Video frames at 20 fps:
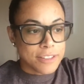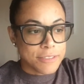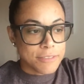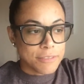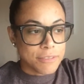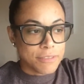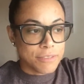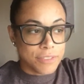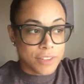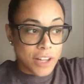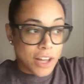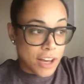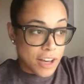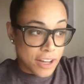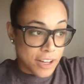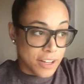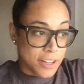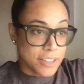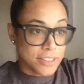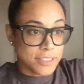
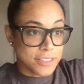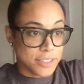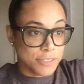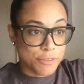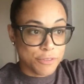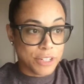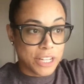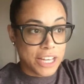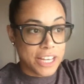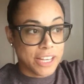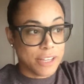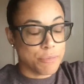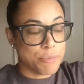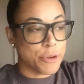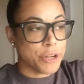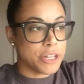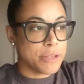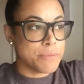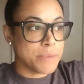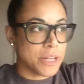vlog of like
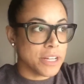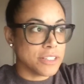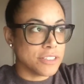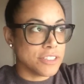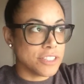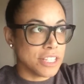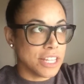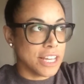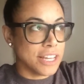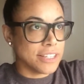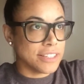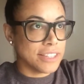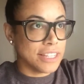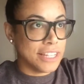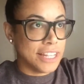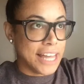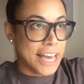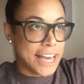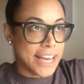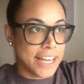pretty much like the
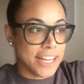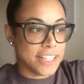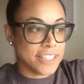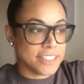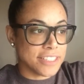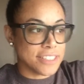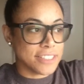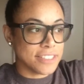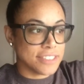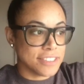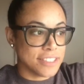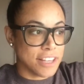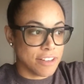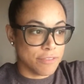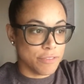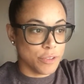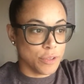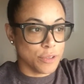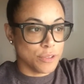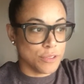last
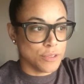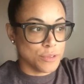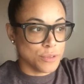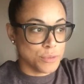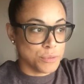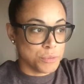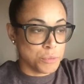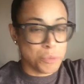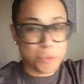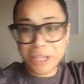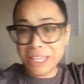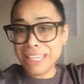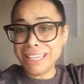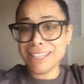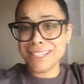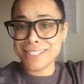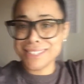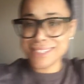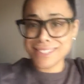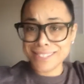several
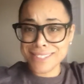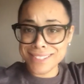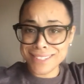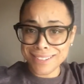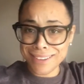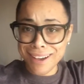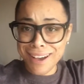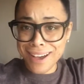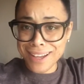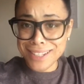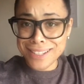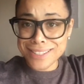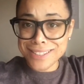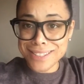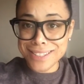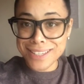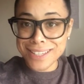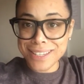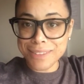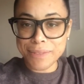weeks,
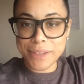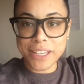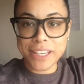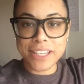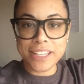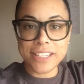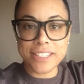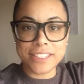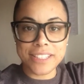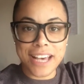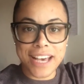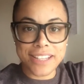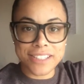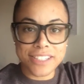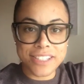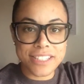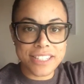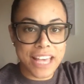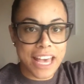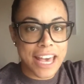honestly, because I
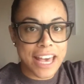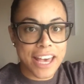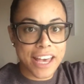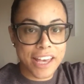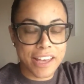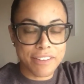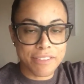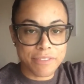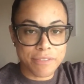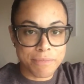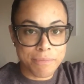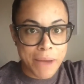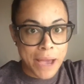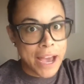just have my